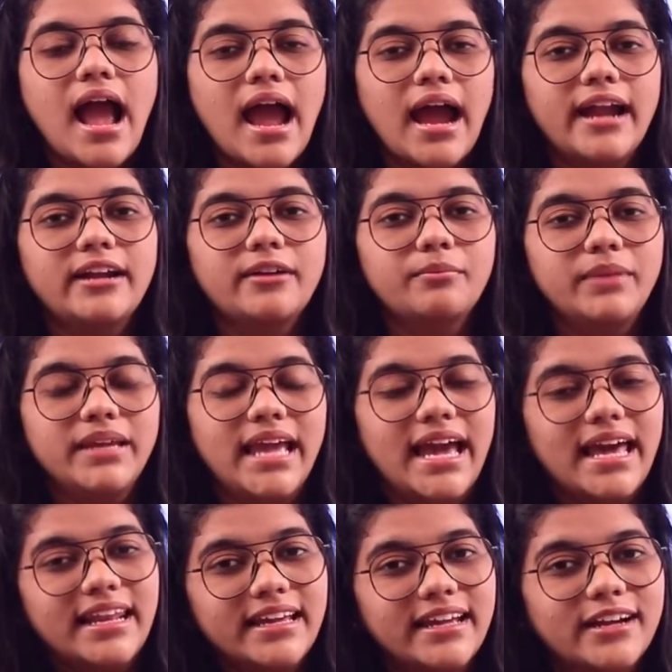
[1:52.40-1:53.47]
and be
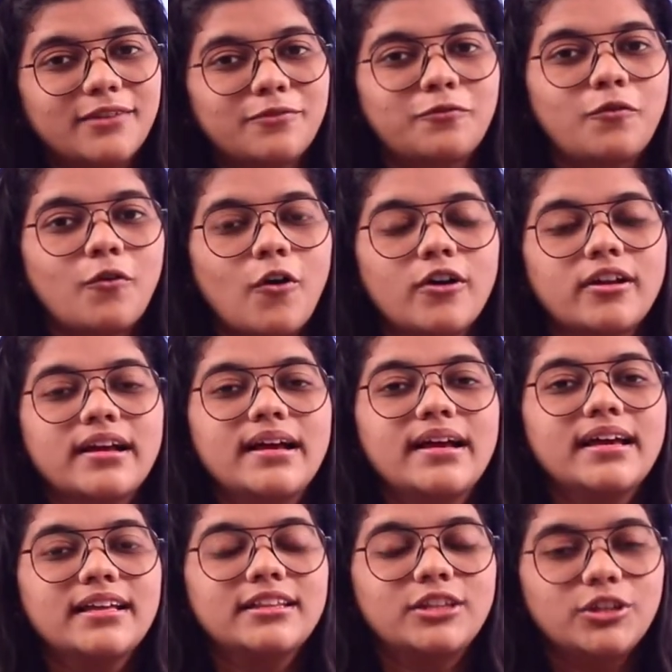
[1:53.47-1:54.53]
elegant for
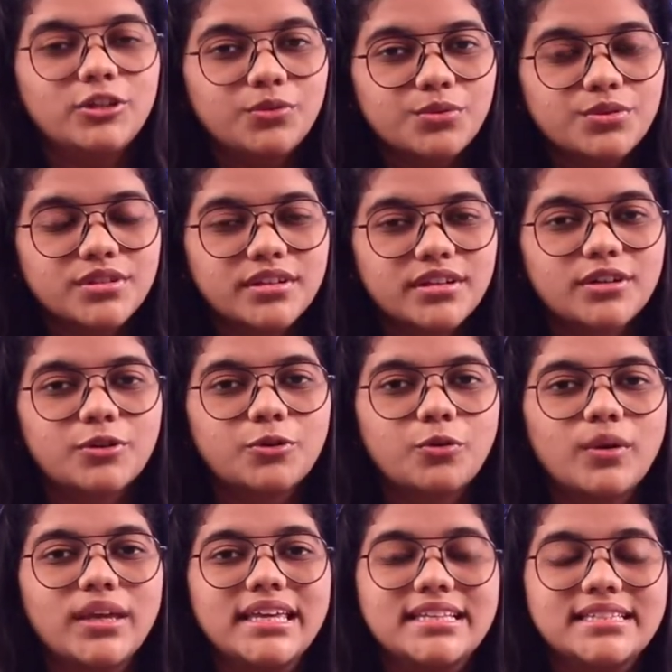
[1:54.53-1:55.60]
the user
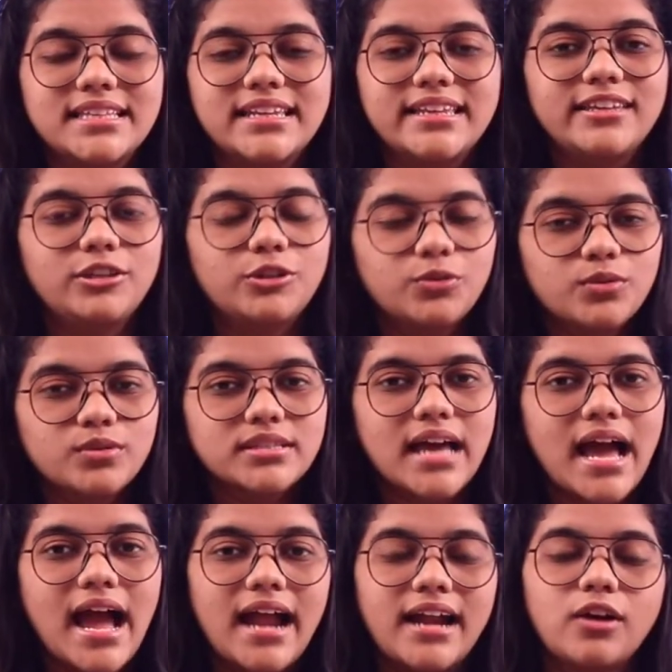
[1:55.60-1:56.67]
to easily use
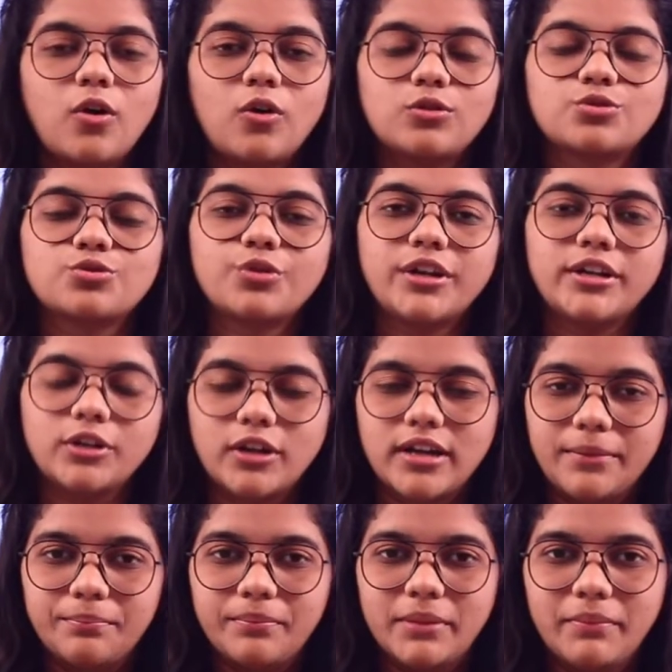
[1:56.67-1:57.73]
and also
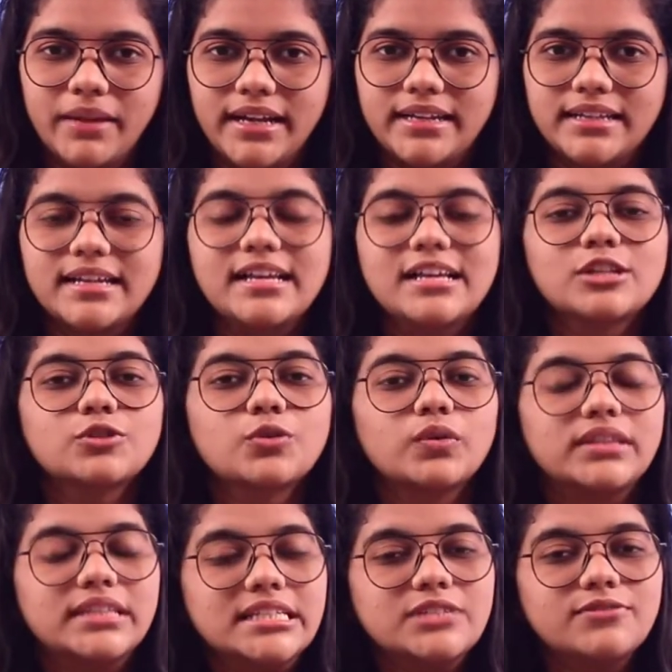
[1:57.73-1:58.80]
implement. So
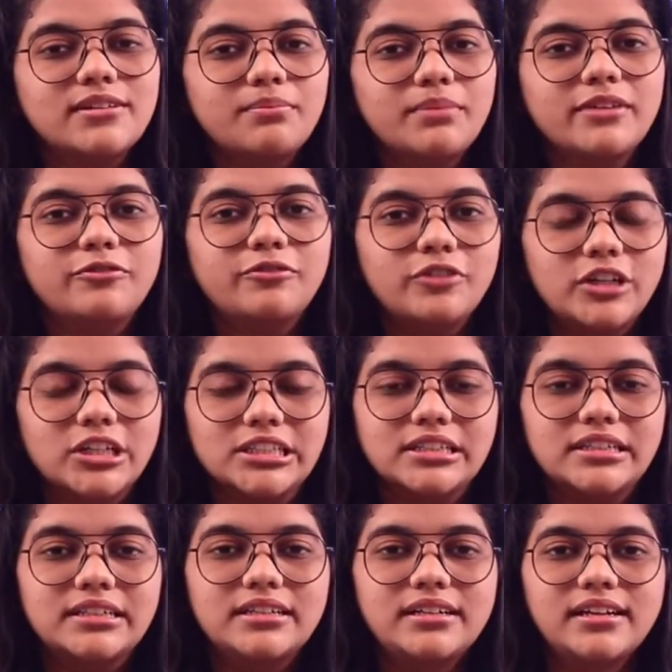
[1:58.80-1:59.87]
this will be further
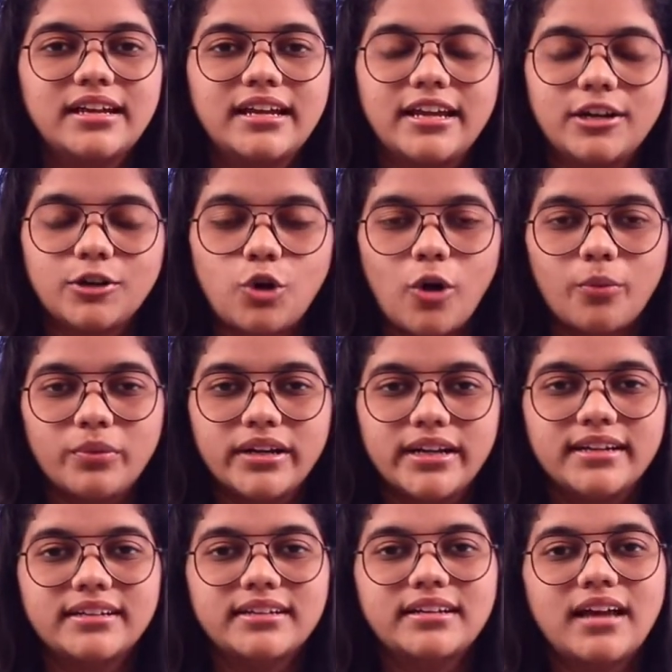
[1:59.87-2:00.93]

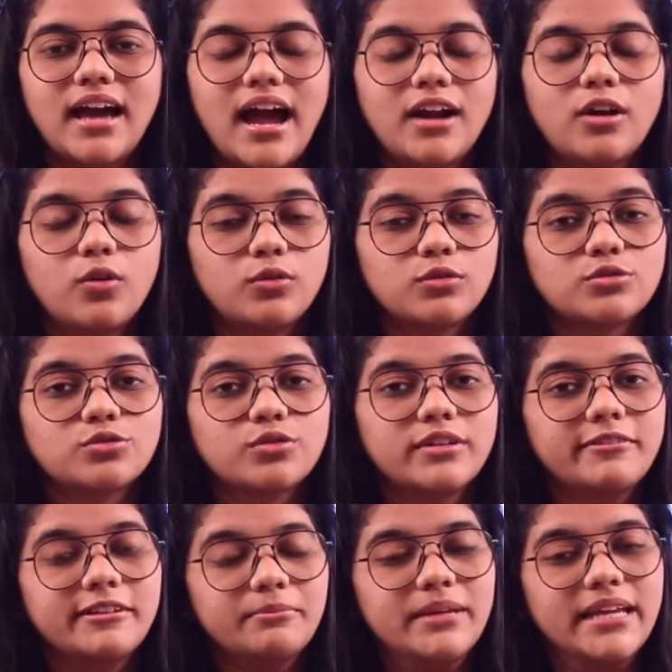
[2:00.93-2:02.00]
incorporated and also it
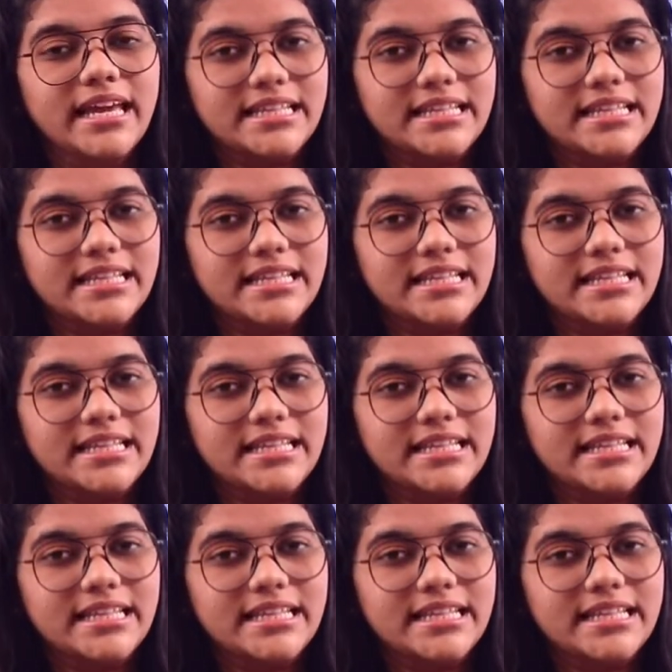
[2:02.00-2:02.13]
will be